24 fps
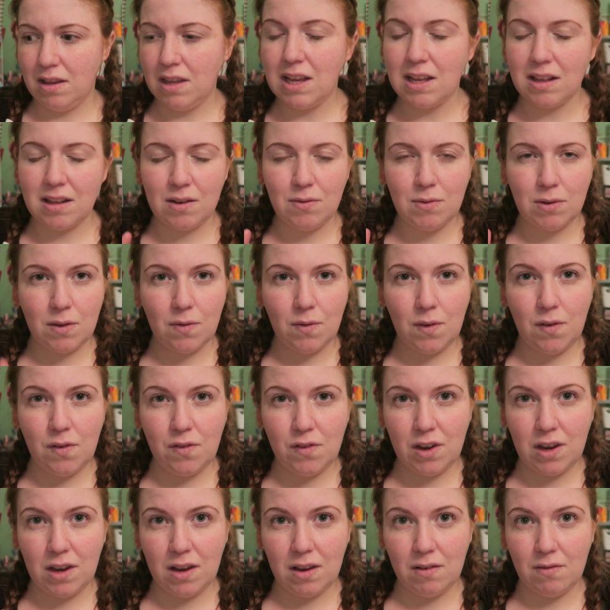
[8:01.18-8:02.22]
Yes, it was
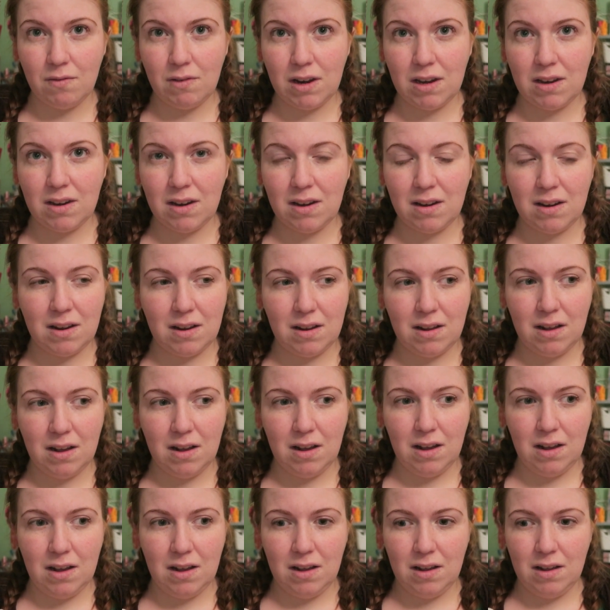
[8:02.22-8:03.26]
fifteen, rated
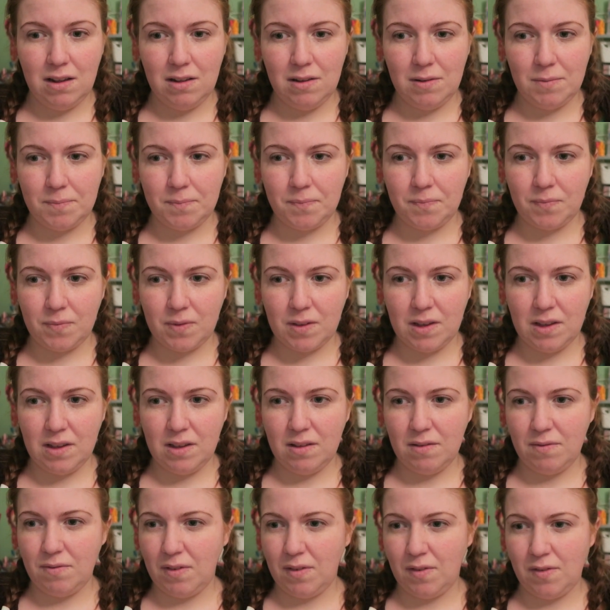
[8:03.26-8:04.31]

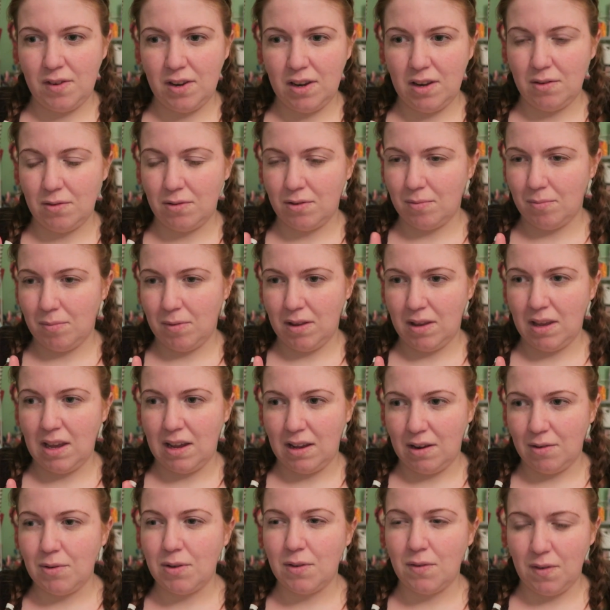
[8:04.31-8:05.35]
fifteen or something. Yeah,
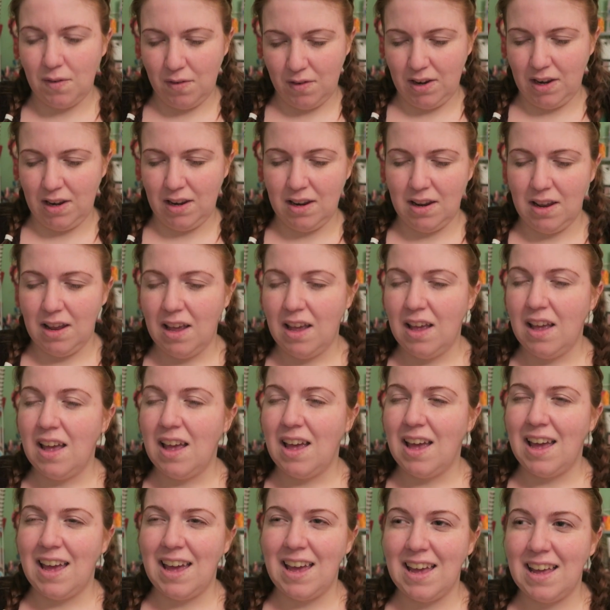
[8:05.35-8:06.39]
it was fifteen.
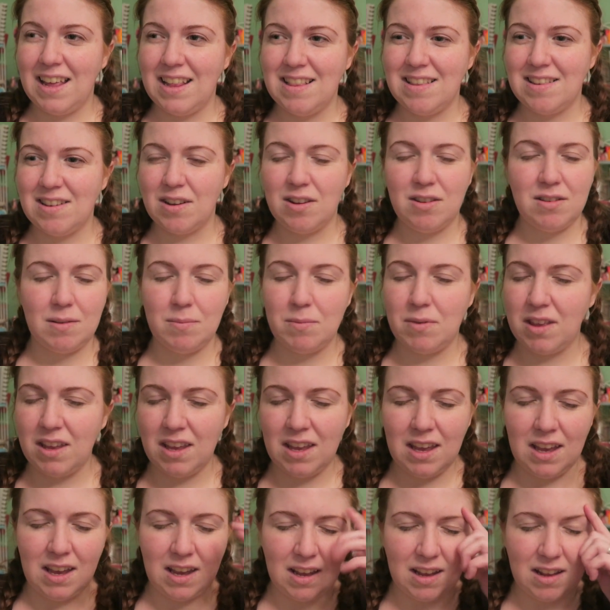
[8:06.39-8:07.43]
And because I'm
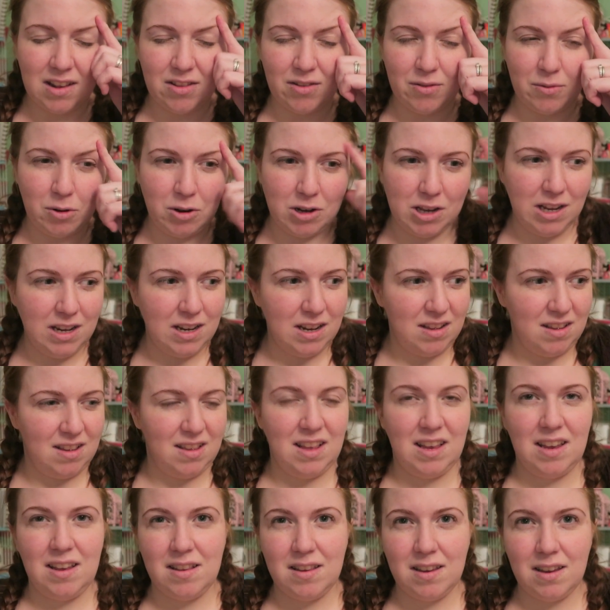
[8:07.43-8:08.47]
thinking The Walking Dead is
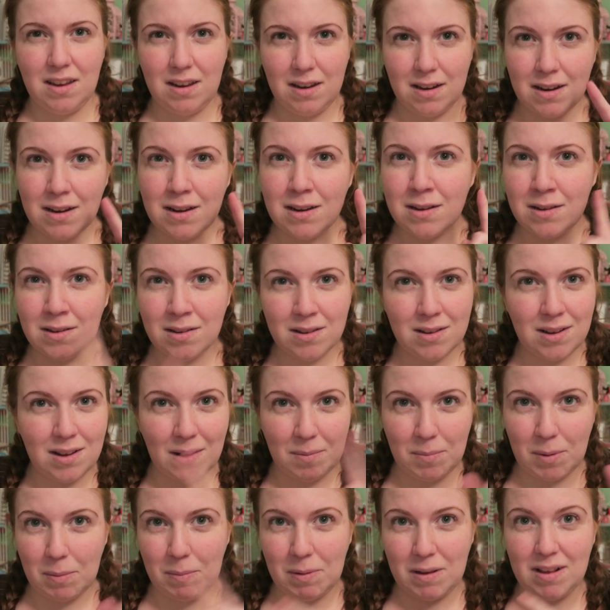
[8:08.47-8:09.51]
eighteen.
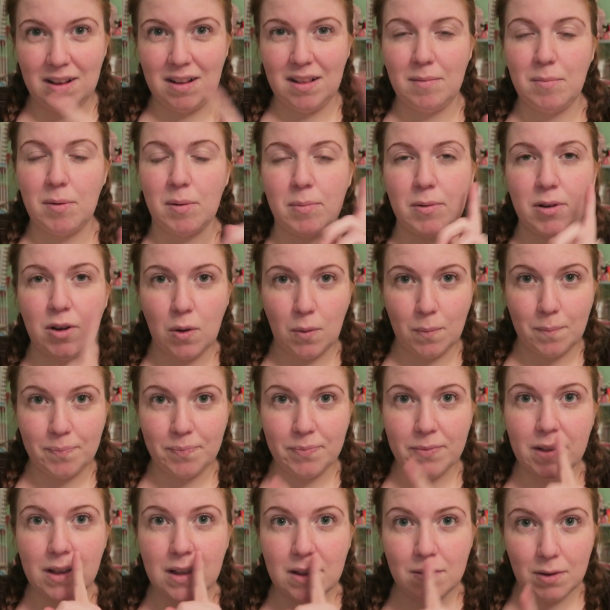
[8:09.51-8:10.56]
Am I missing a number? No,
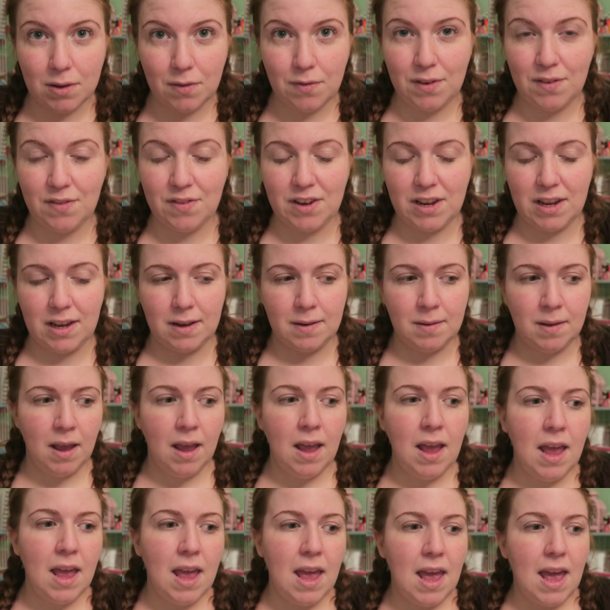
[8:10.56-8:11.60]
it was fifteen.
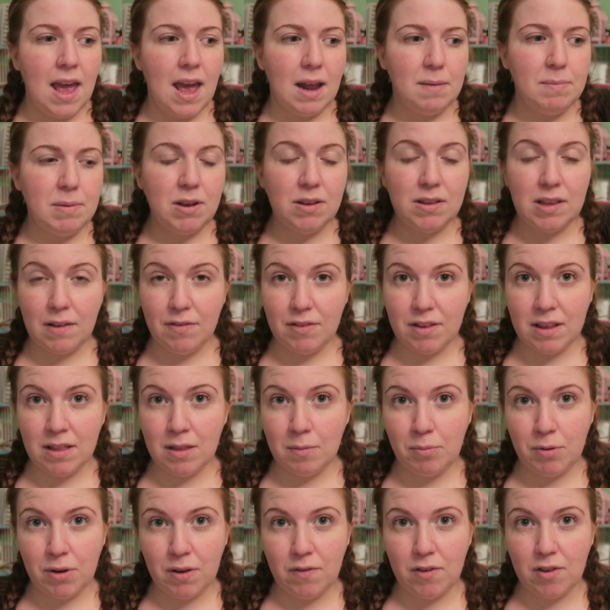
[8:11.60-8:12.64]
And because I've seen the
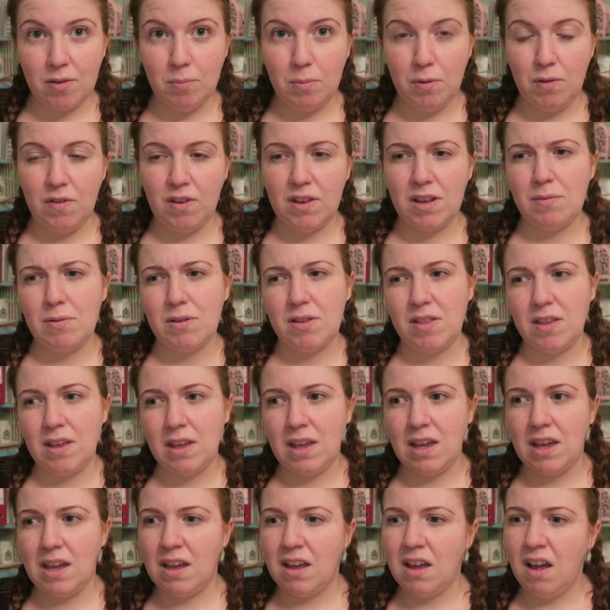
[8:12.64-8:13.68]
previous movies, I was
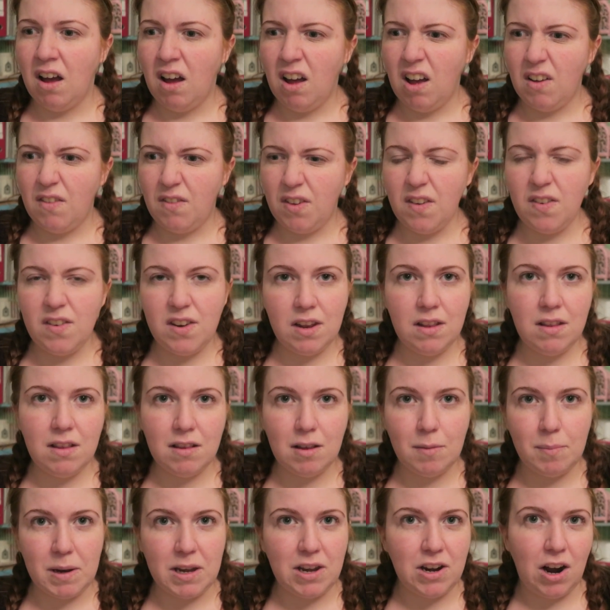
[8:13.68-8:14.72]
thinking, fifteen is
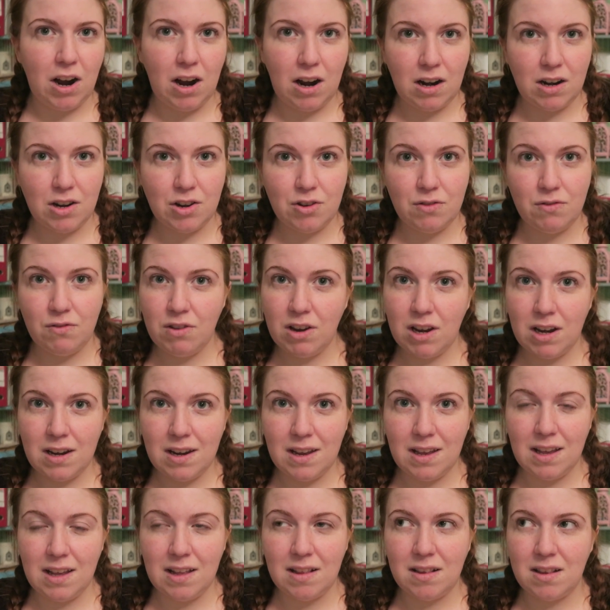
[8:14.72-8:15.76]
a bit harsh,
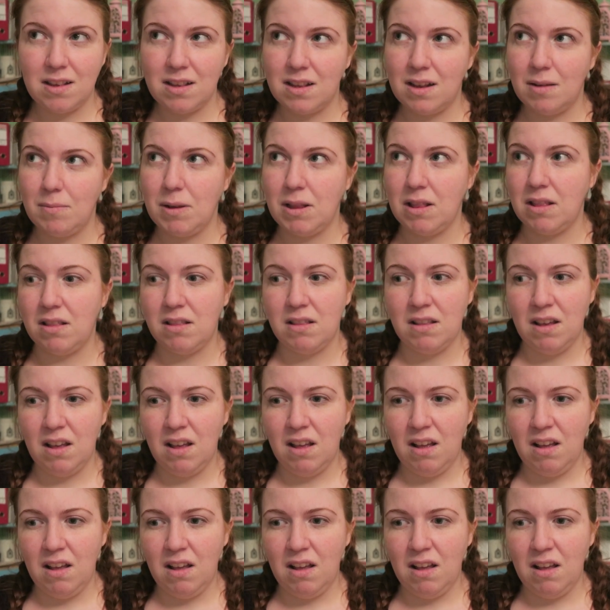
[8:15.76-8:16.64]
really. It's, I mean,